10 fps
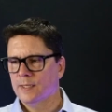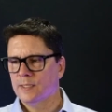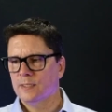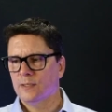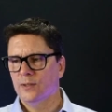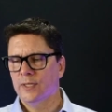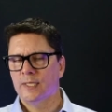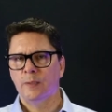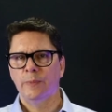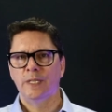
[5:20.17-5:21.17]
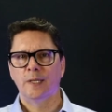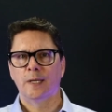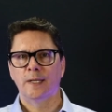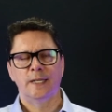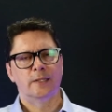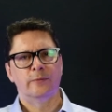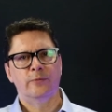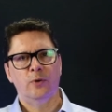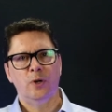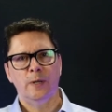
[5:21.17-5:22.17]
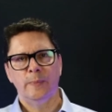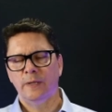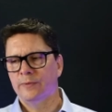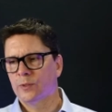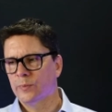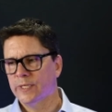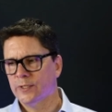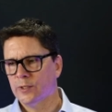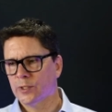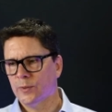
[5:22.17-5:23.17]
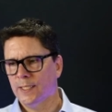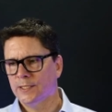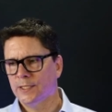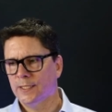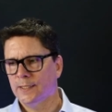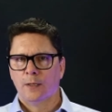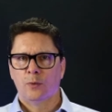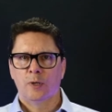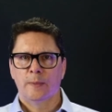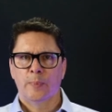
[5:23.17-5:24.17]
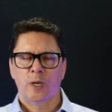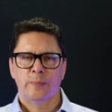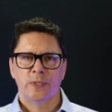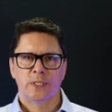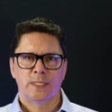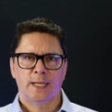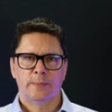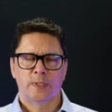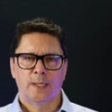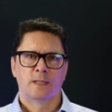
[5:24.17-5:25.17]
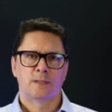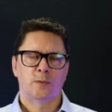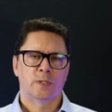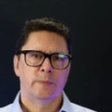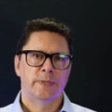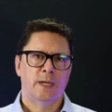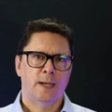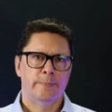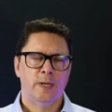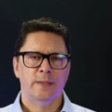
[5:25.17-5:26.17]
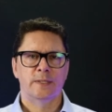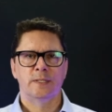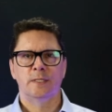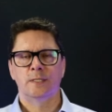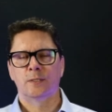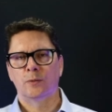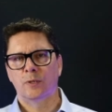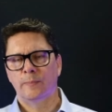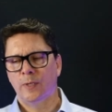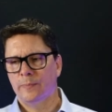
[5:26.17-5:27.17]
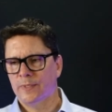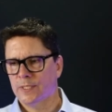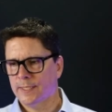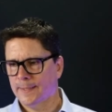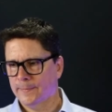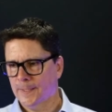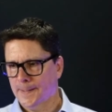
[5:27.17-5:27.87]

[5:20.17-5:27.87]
this is going to be done in the form of your research question or purpose statement. So it could be a hypothesis or a purpose statement.